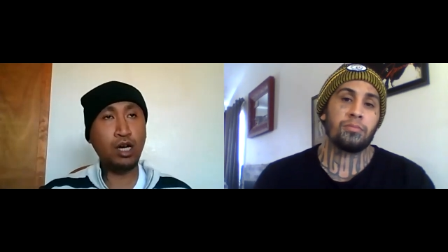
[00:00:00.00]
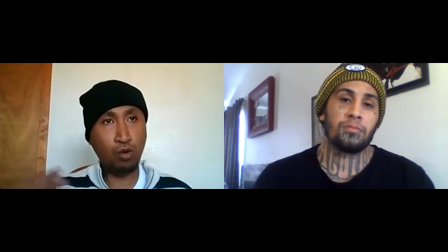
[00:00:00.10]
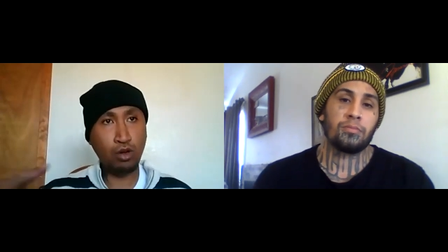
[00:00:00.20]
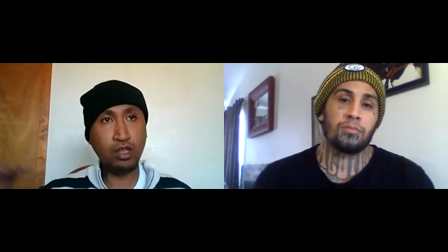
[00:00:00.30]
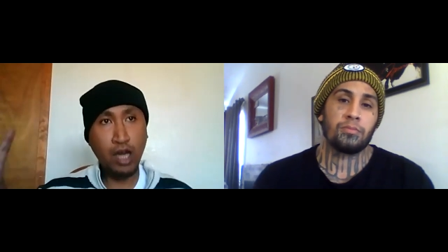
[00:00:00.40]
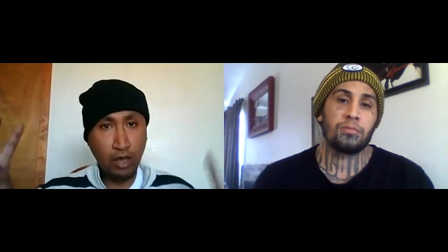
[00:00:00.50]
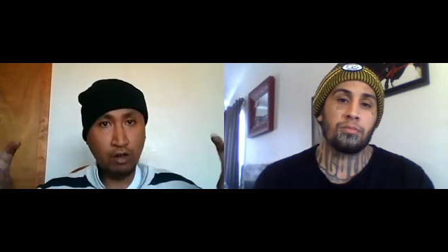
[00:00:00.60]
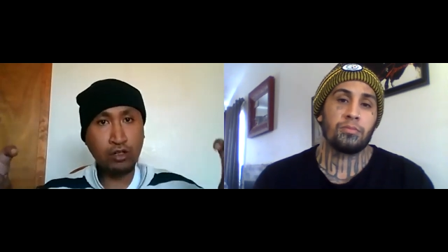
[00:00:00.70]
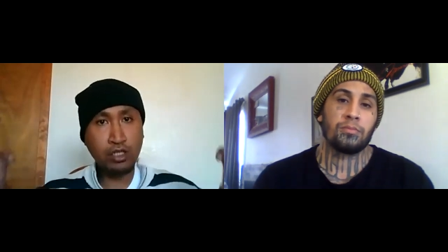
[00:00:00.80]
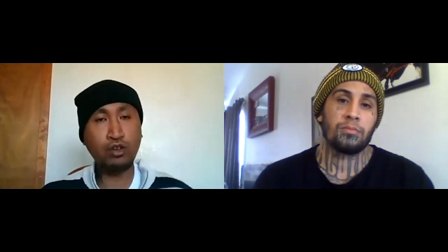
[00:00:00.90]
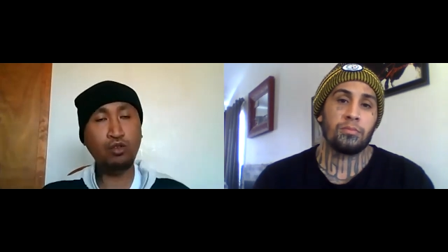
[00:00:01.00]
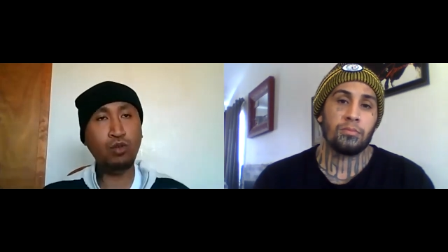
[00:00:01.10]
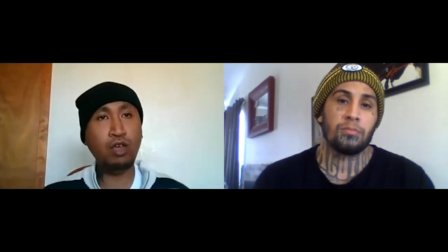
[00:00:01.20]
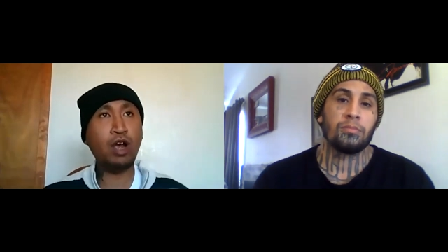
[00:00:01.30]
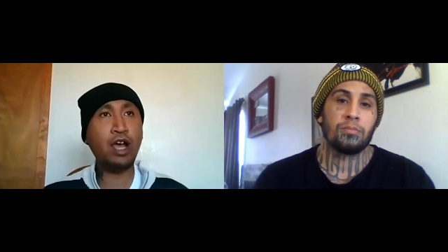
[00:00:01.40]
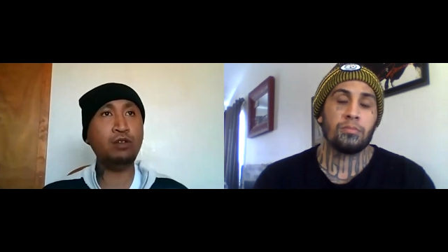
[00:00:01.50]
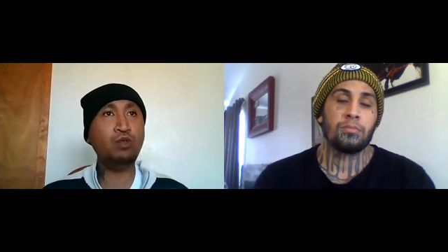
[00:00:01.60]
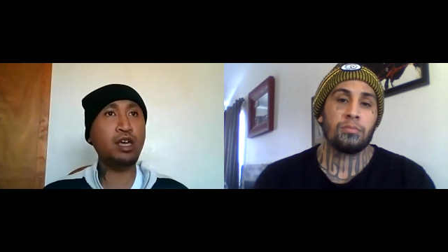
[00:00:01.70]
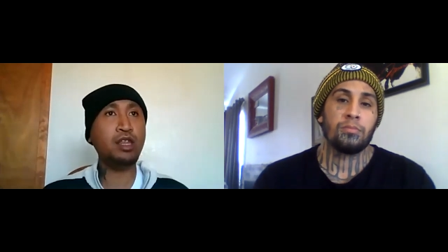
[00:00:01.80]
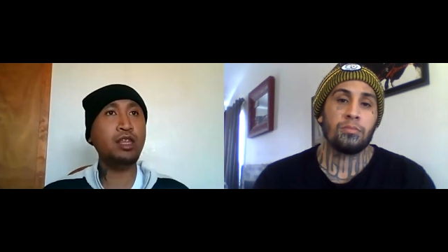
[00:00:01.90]
Speaker 1: or the others who we ride
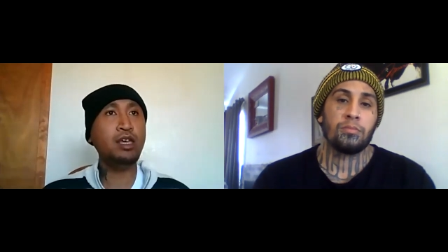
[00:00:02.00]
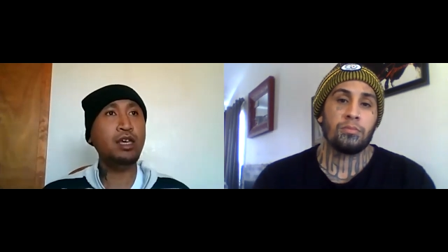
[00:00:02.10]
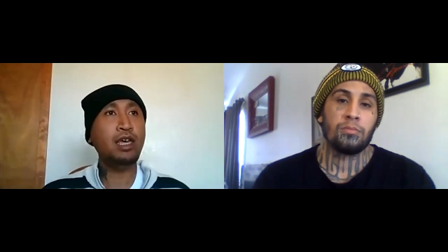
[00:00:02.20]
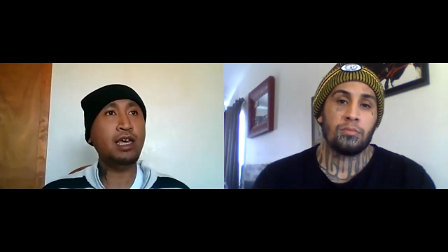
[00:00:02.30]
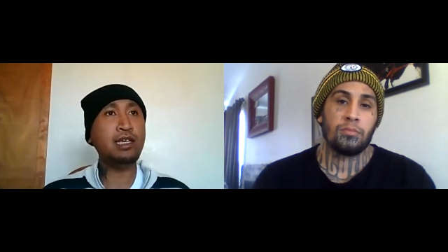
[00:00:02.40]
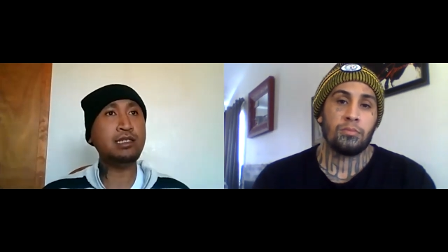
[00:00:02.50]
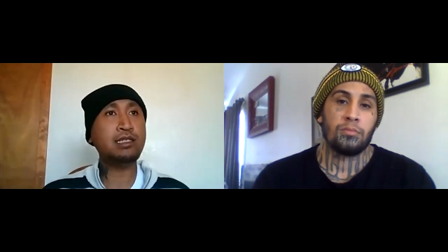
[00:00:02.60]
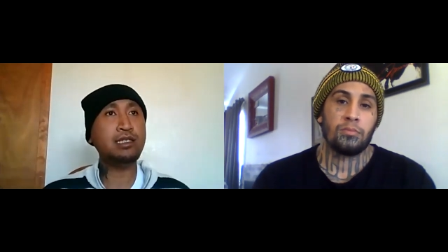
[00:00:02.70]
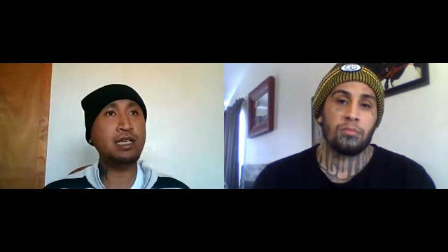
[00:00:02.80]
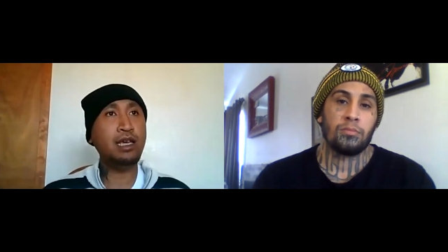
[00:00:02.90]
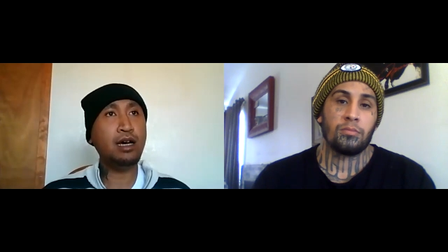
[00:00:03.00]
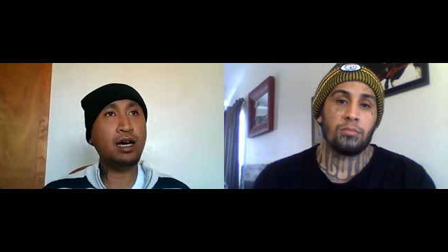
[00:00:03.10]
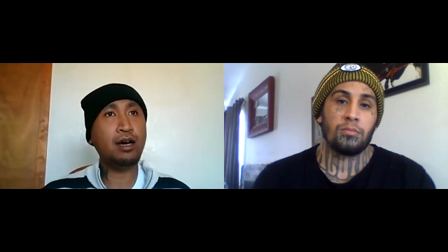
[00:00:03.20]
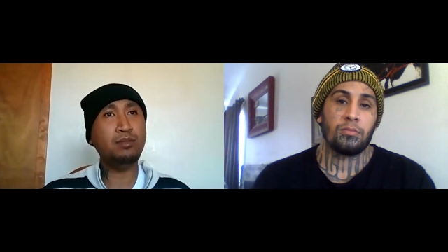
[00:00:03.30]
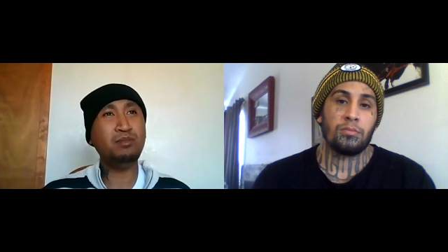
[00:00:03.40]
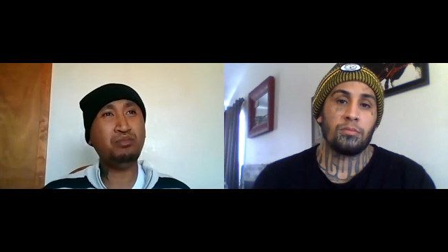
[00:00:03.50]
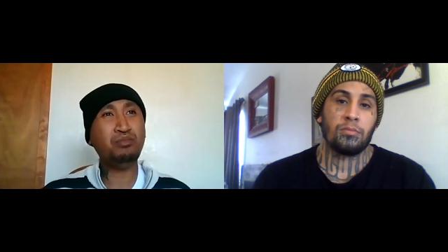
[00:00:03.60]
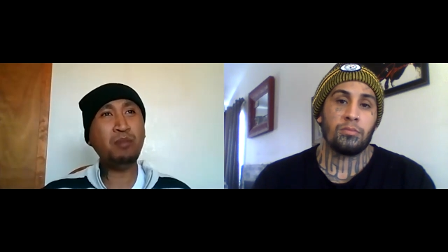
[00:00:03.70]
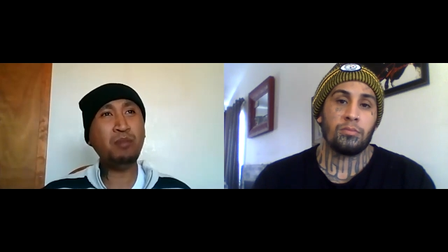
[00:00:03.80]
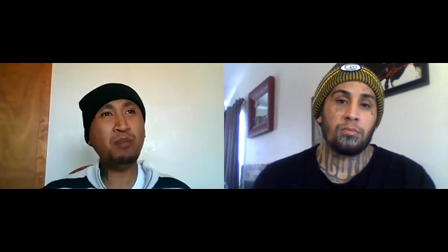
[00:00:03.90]
with is uh,
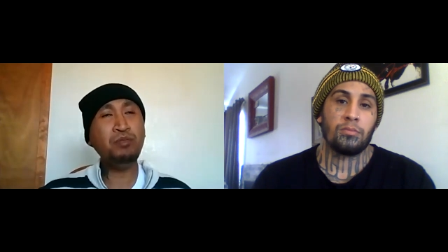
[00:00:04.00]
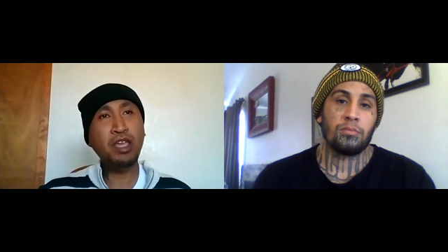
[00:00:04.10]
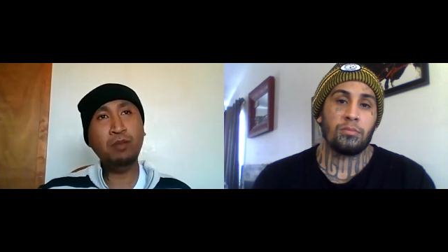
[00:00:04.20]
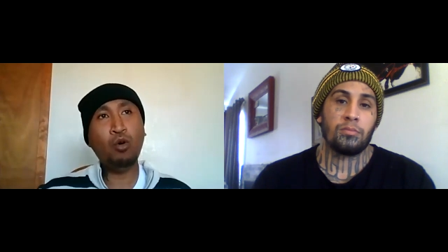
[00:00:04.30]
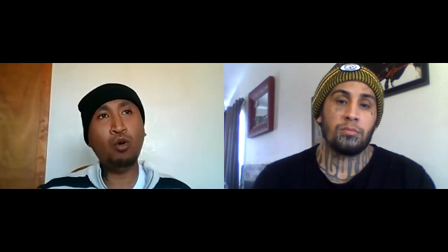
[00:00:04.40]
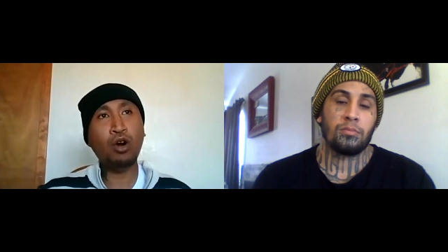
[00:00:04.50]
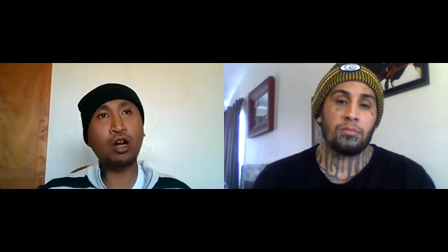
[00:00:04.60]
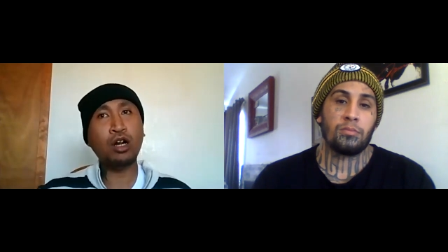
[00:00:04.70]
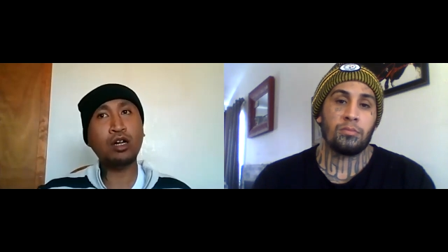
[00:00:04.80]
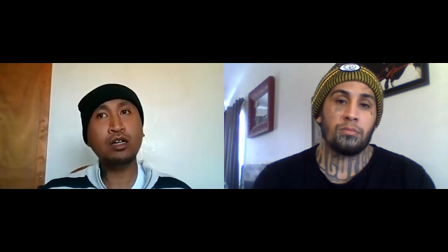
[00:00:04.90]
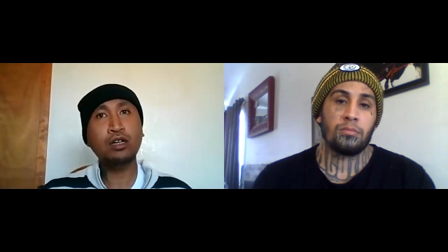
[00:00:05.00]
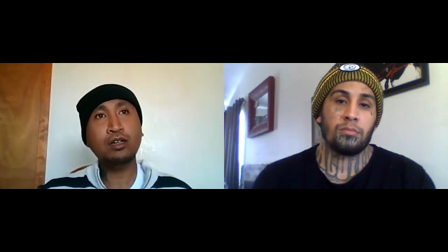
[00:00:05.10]
probably more